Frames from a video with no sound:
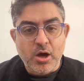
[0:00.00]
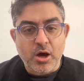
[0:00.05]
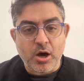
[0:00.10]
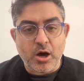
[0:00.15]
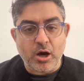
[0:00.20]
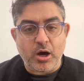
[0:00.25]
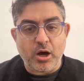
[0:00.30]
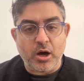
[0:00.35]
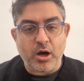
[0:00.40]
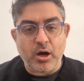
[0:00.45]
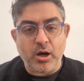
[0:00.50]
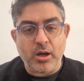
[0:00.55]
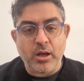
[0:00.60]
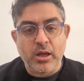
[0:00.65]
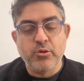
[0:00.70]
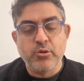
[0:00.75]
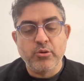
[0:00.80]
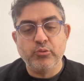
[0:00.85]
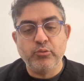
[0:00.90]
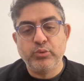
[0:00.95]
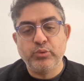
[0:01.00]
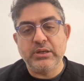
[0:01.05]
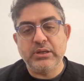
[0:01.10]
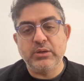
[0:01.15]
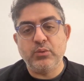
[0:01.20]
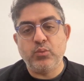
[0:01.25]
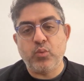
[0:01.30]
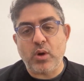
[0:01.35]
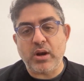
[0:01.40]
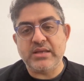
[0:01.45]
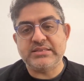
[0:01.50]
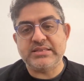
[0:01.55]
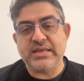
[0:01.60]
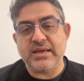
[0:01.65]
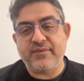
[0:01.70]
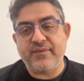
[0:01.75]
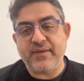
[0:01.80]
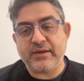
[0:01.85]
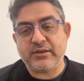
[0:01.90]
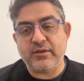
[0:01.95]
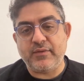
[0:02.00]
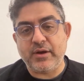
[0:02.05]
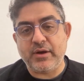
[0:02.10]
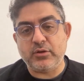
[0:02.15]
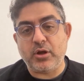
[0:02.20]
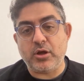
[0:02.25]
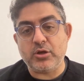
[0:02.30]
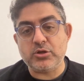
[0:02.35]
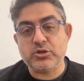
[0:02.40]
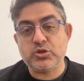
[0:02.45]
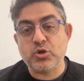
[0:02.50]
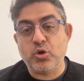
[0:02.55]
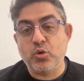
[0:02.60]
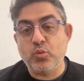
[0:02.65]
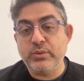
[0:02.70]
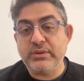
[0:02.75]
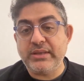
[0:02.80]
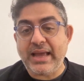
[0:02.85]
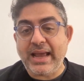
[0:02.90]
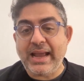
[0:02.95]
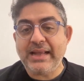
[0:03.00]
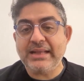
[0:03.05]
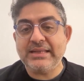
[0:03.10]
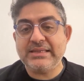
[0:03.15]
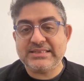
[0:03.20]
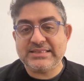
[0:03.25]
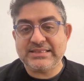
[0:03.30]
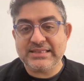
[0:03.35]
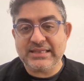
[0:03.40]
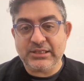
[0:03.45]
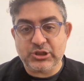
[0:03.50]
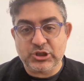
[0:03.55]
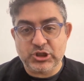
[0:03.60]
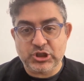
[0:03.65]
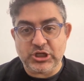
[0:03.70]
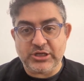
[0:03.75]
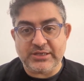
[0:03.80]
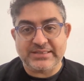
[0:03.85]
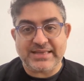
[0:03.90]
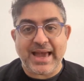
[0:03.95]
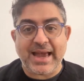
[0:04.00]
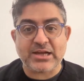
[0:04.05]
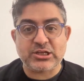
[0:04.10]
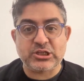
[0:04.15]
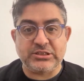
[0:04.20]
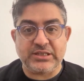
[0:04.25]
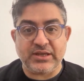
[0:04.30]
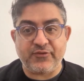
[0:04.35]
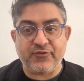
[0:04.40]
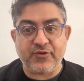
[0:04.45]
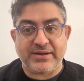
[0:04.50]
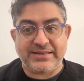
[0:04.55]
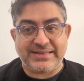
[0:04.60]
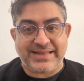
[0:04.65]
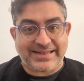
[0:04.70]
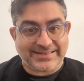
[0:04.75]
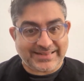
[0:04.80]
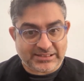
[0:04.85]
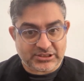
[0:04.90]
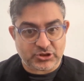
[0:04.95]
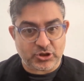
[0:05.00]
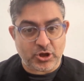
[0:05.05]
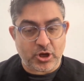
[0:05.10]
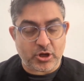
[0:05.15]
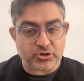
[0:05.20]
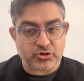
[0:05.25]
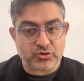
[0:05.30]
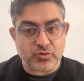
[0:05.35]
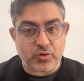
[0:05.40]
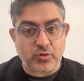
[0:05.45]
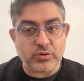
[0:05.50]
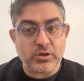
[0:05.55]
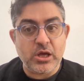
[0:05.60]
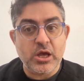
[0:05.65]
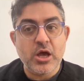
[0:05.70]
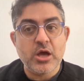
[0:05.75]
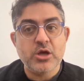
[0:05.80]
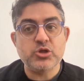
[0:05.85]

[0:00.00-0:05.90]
uh, really what is the effect of hair loss. So with HCG is actually different than testosterone.